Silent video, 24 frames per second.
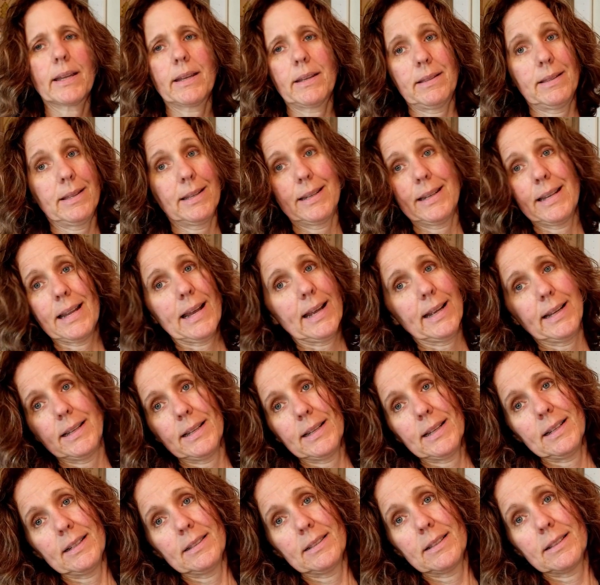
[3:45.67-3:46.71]
in the
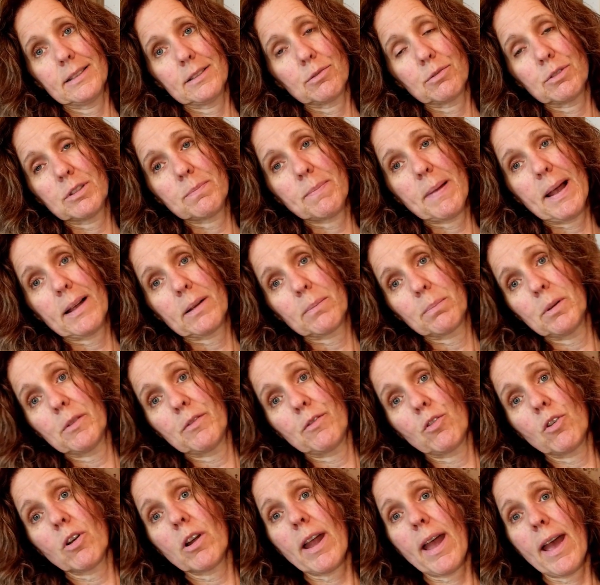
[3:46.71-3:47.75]
90s. This was back
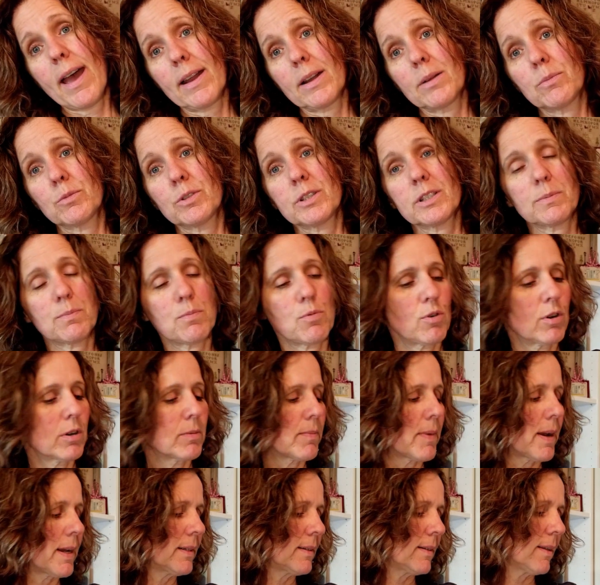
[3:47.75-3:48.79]
before Adam was born,
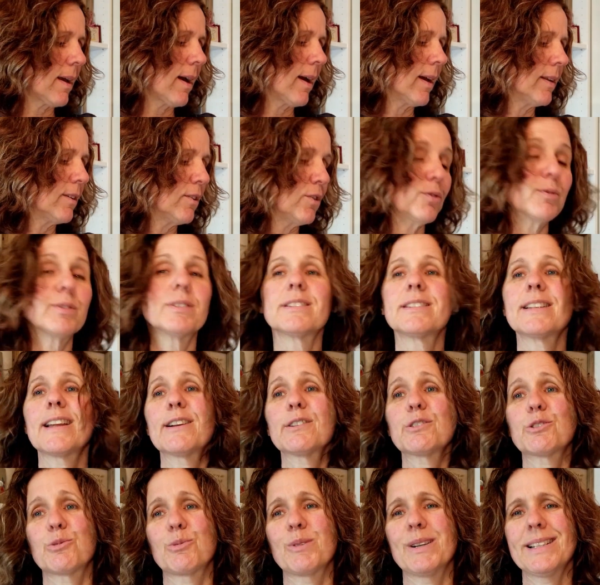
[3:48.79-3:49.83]
my son, who is now
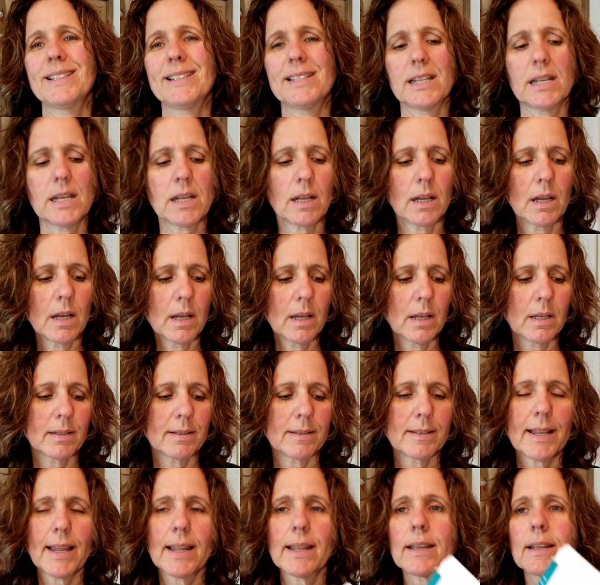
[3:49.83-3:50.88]
20. It's
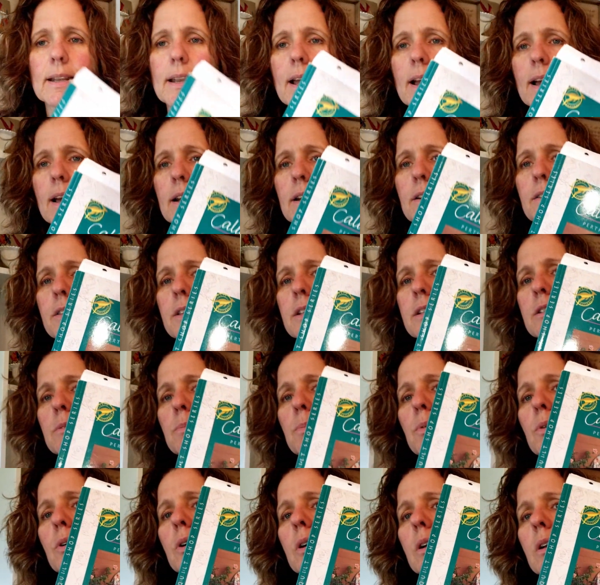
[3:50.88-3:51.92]
taken out of this
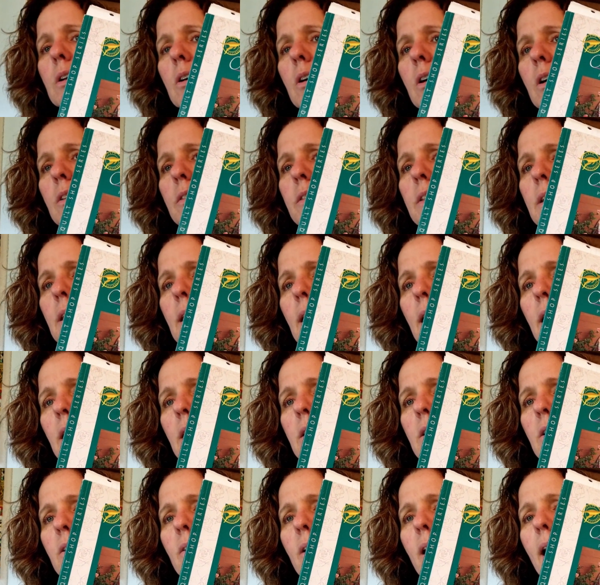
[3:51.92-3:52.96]
book called The
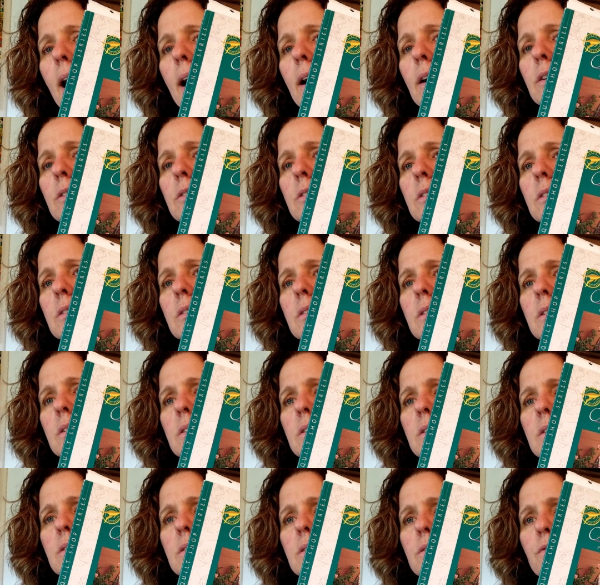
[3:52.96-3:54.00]
Calico House. This
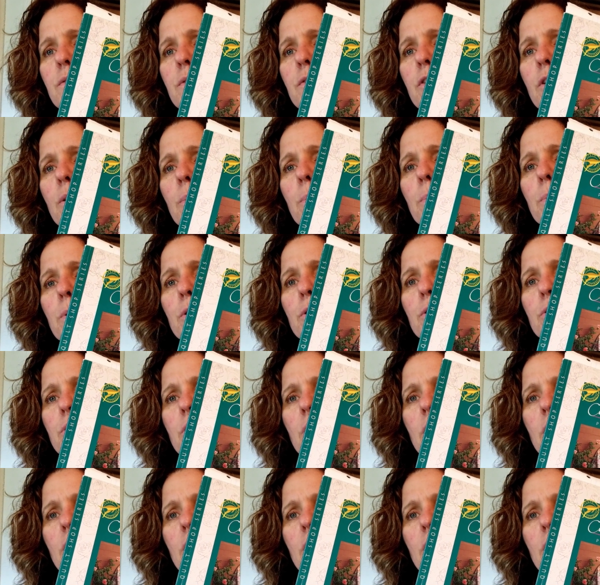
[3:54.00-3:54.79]
is from Perth,